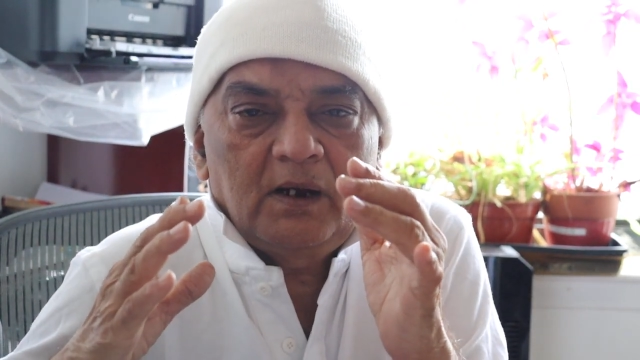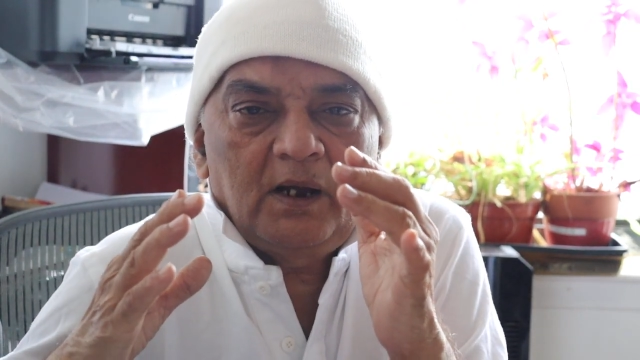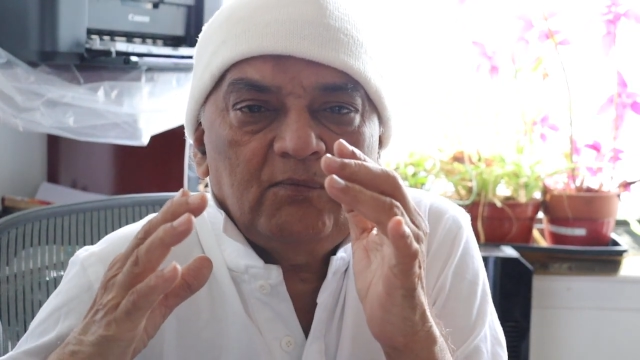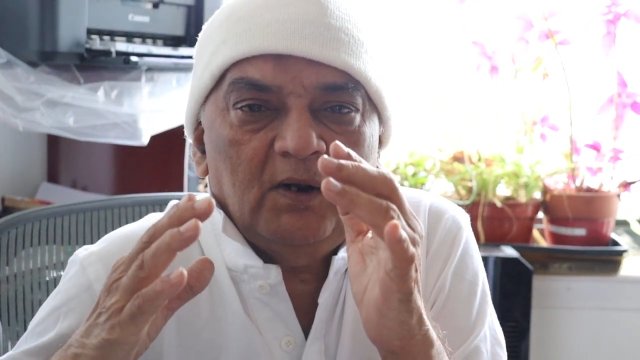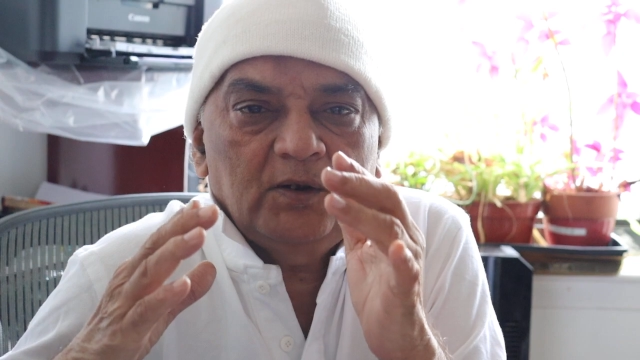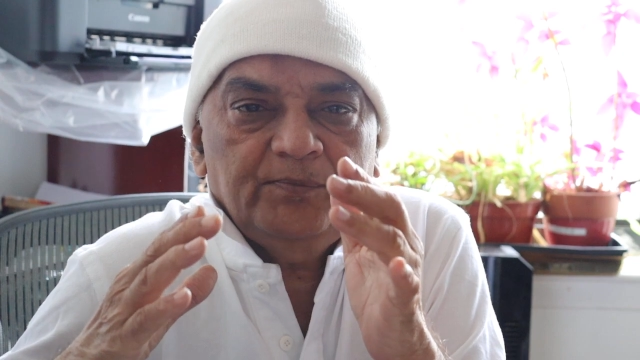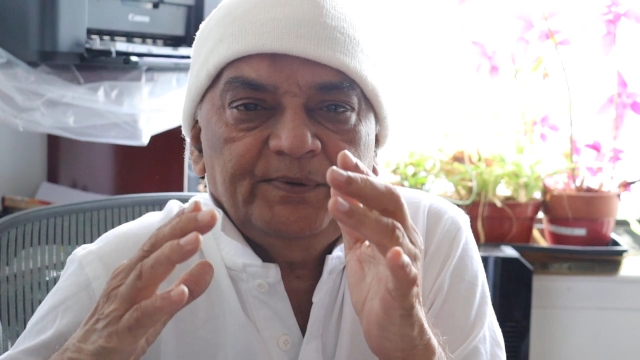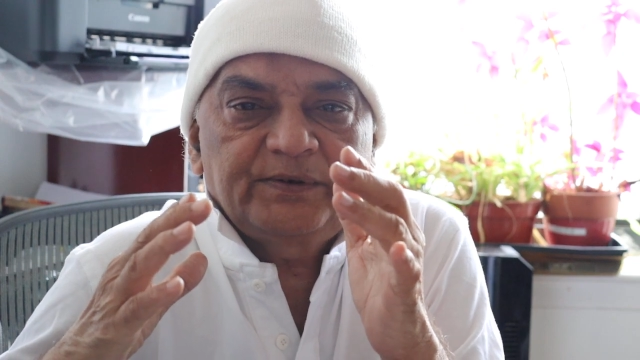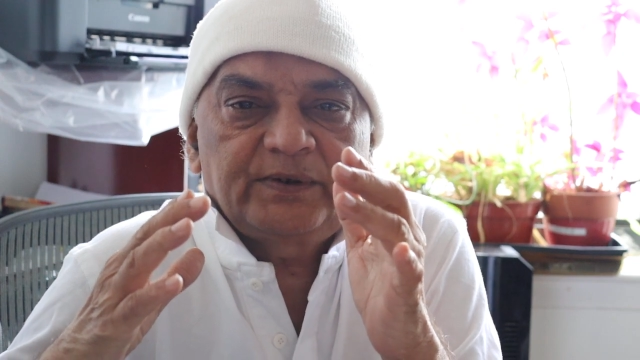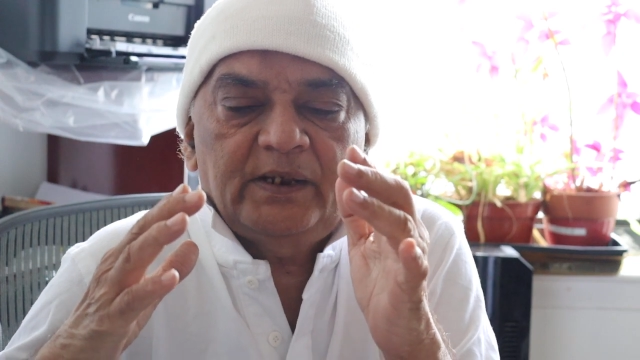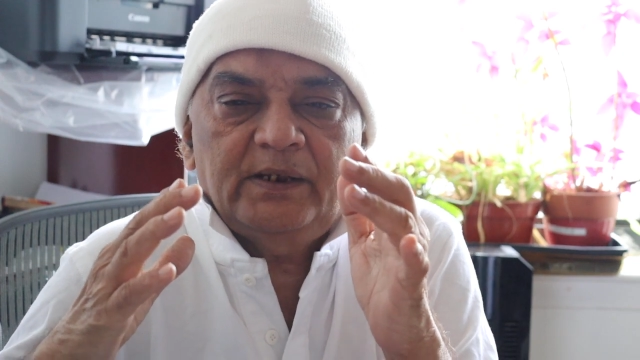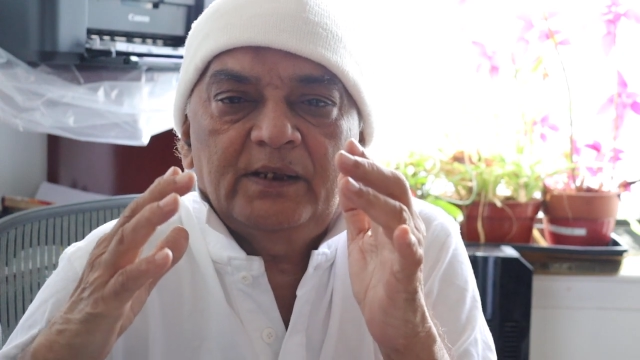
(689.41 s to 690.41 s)
I want to be
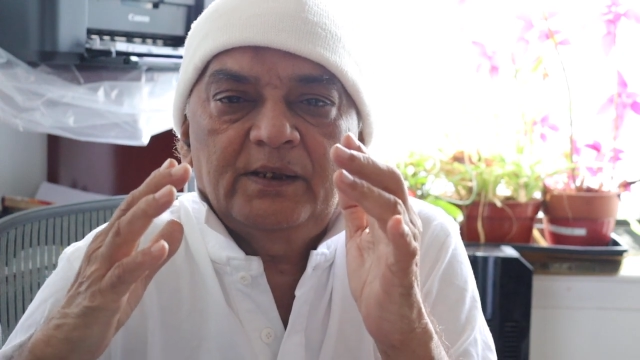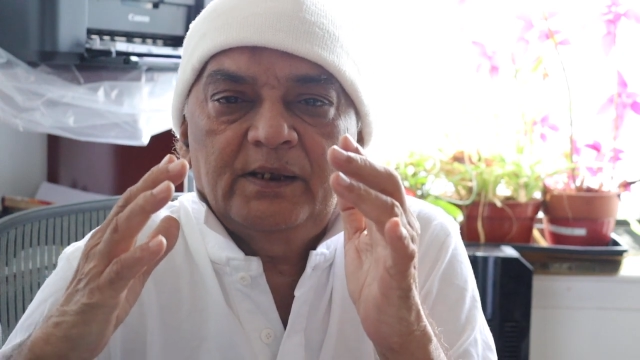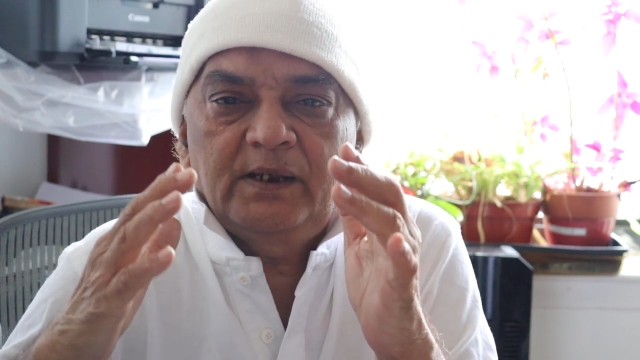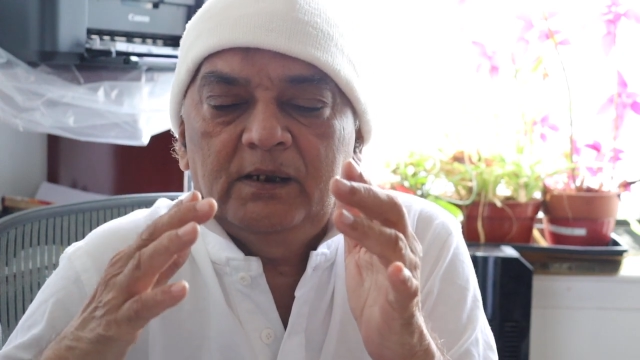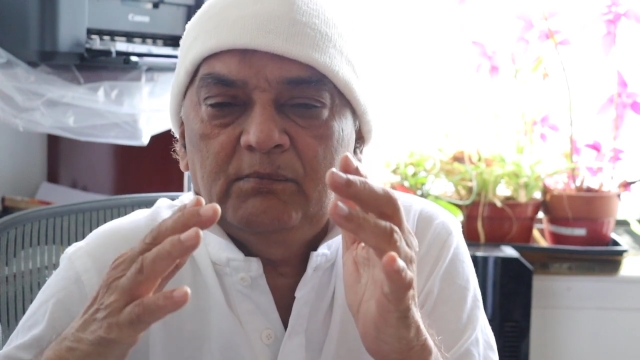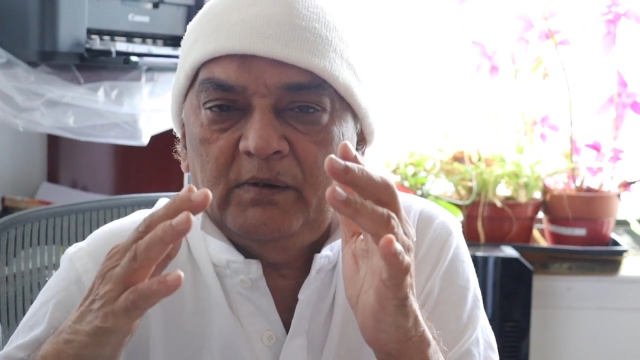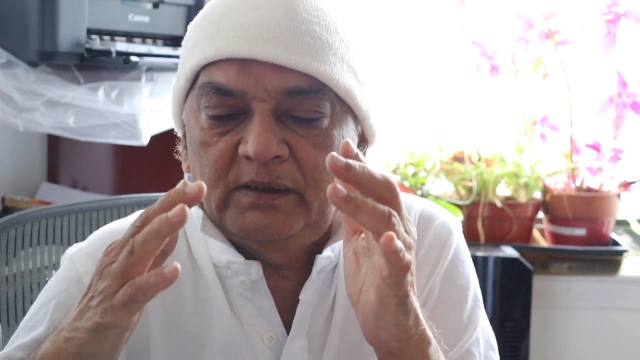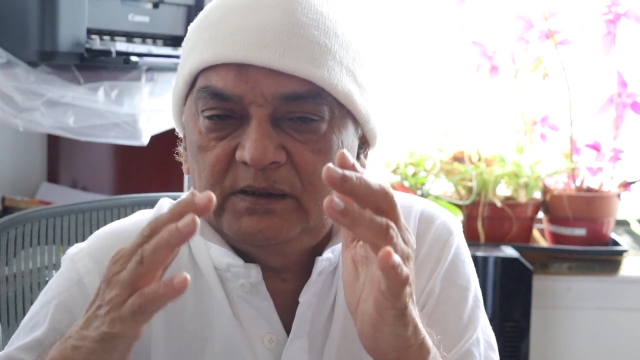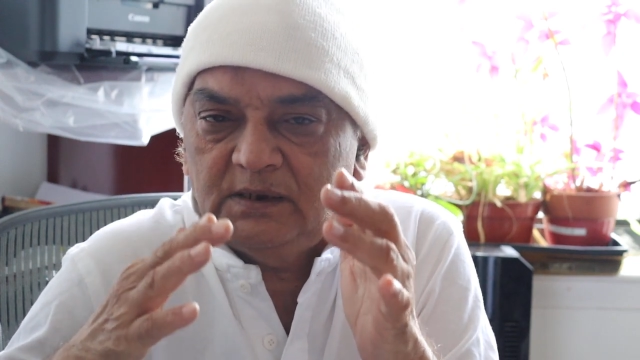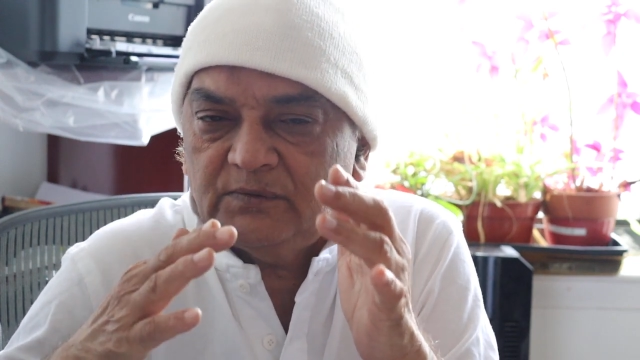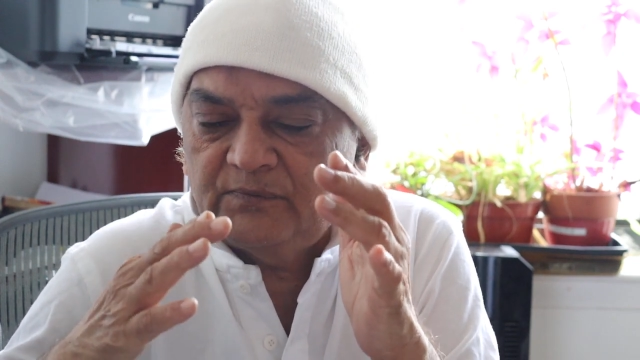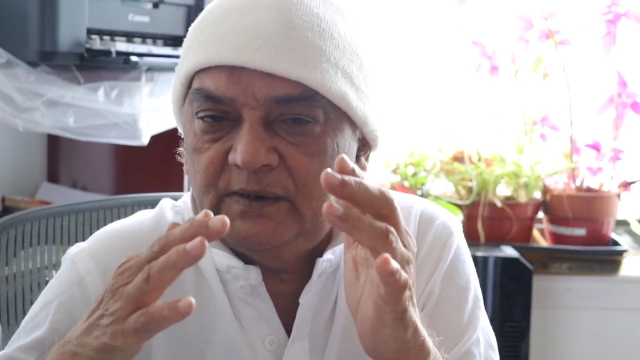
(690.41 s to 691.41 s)
say in my this